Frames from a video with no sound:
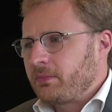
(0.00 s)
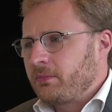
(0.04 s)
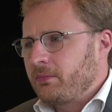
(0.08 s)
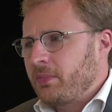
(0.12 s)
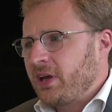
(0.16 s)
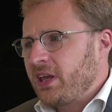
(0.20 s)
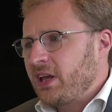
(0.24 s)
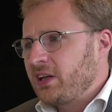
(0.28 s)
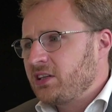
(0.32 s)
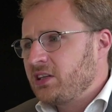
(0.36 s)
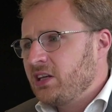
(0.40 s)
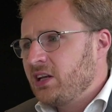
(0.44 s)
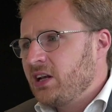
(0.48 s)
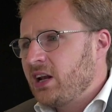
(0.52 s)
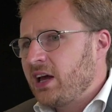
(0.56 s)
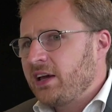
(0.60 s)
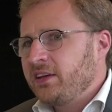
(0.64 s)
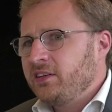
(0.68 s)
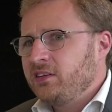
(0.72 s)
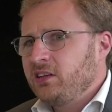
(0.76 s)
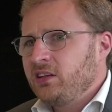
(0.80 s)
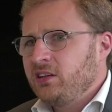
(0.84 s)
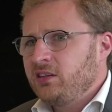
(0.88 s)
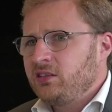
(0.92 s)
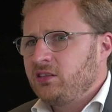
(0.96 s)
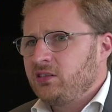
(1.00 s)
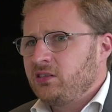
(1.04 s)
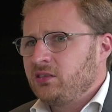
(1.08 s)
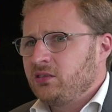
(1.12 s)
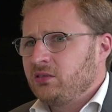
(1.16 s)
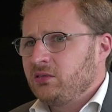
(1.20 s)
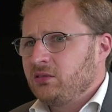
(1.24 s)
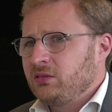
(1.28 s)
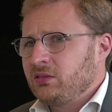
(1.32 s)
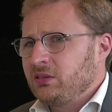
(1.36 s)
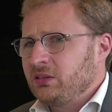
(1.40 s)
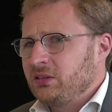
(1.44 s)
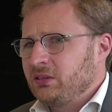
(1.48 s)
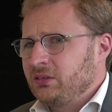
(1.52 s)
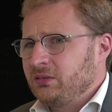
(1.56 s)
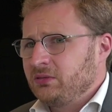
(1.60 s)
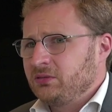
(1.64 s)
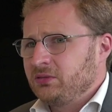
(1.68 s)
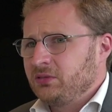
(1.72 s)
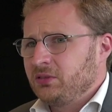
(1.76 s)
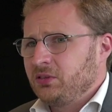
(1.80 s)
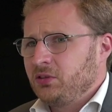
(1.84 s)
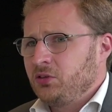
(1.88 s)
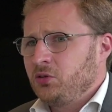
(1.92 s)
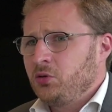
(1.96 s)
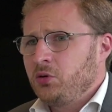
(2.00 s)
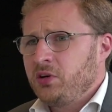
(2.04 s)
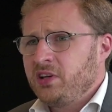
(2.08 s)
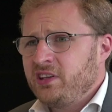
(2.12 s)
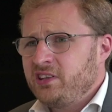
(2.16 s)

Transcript: By acting like this, you